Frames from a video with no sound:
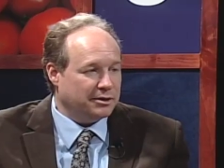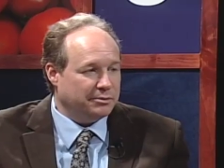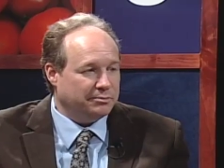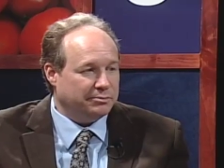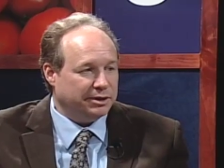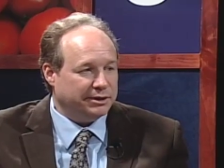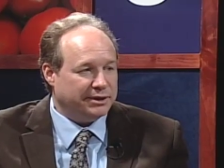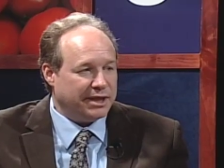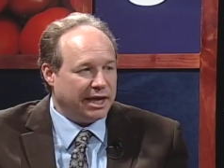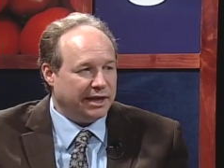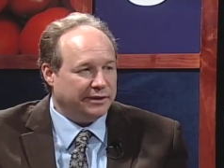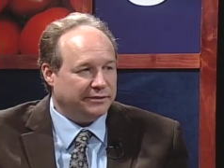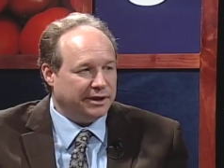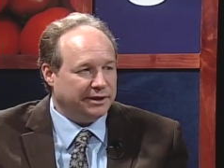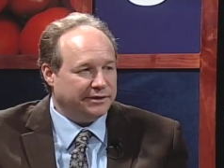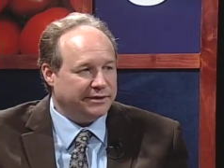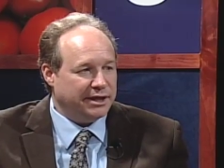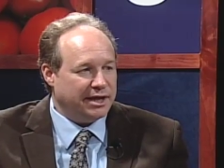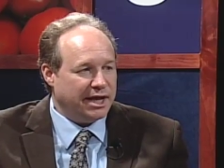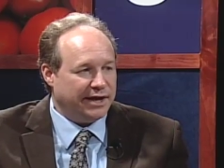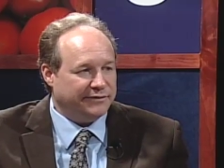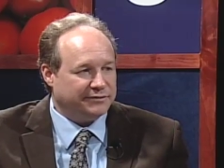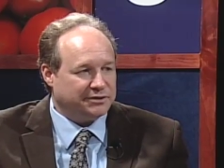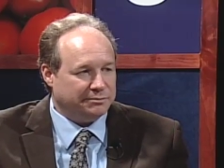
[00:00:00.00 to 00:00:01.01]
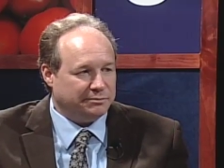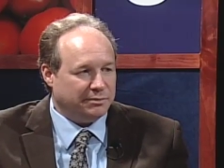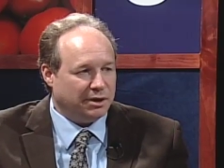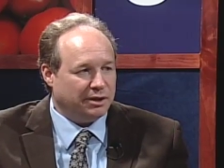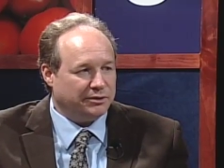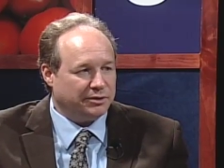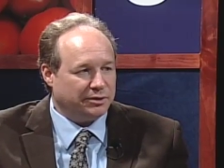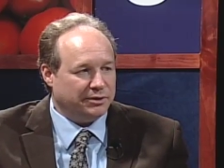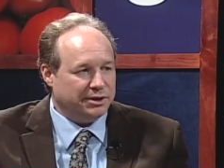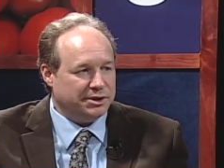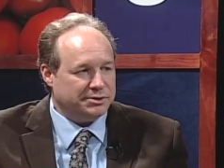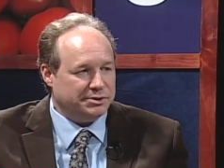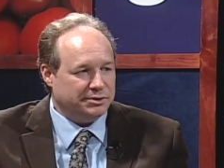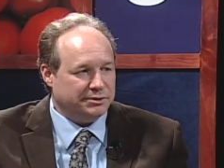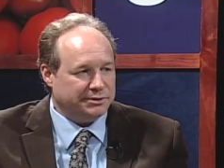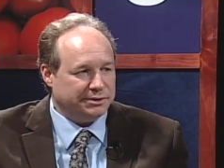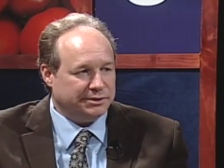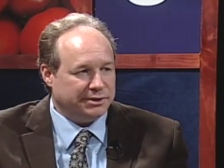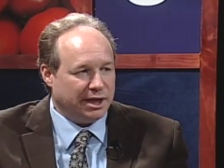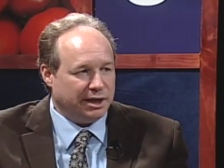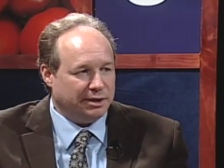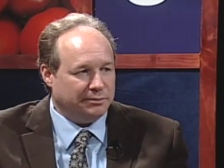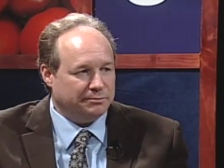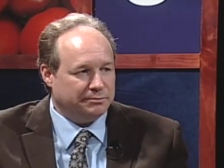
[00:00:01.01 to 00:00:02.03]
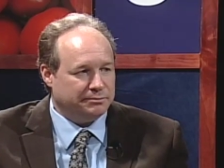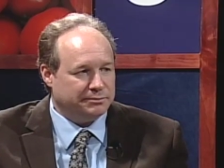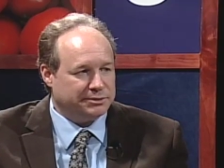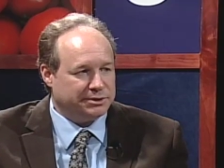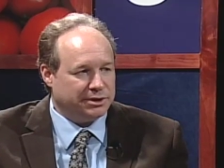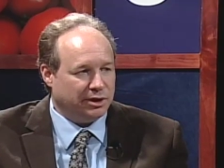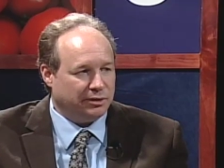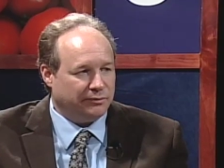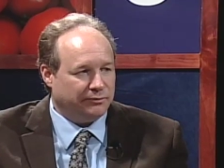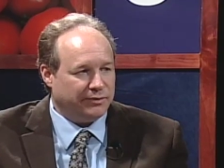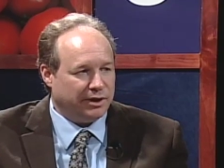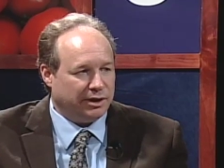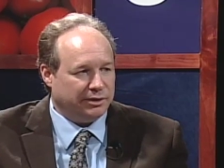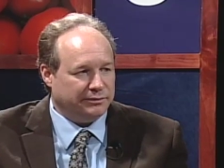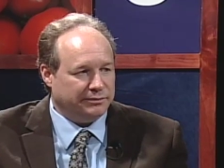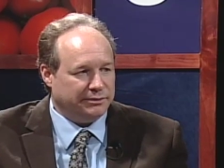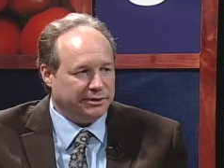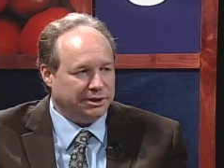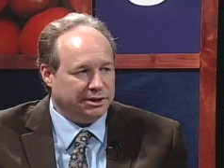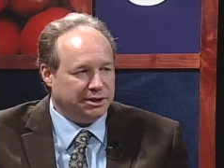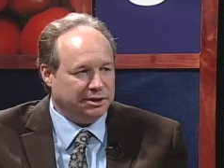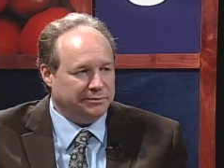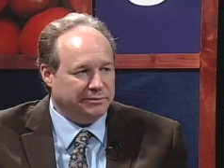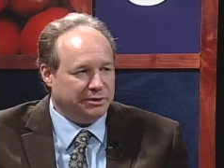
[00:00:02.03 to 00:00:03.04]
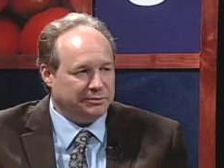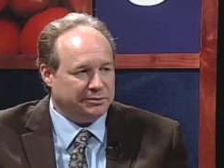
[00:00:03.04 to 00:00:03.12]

But they, they did have some other issues that they still felt needed to be